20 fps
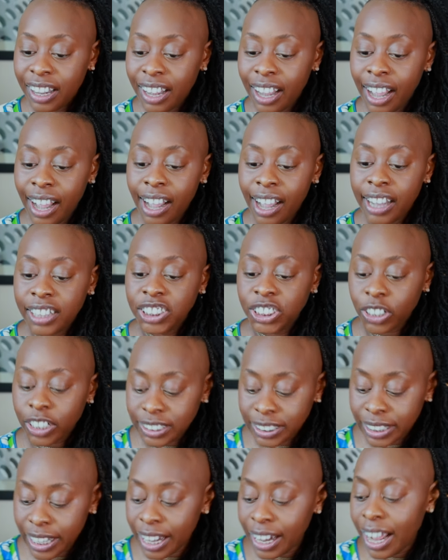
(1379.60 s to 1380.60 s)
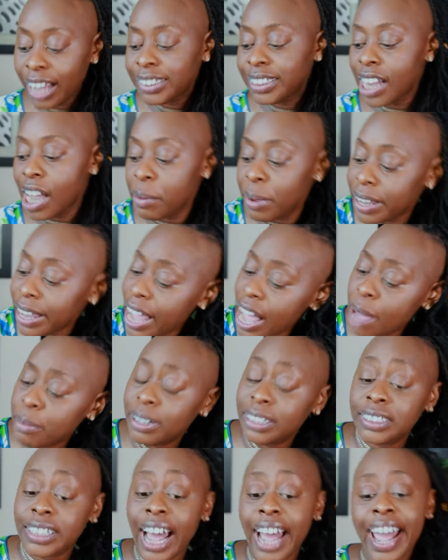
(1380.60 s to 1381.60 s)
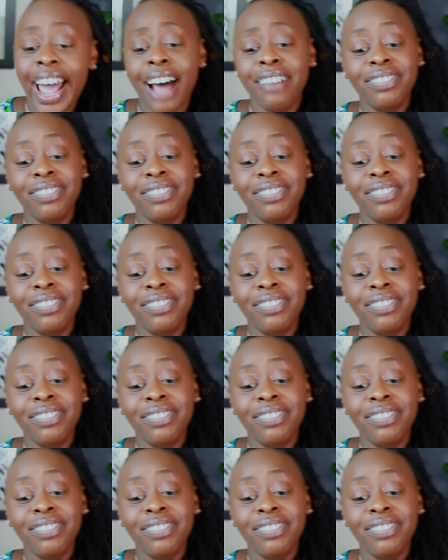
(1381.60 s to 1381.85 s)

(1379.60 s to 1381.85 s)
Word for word: Uh, Joy said Atomic Habits. I have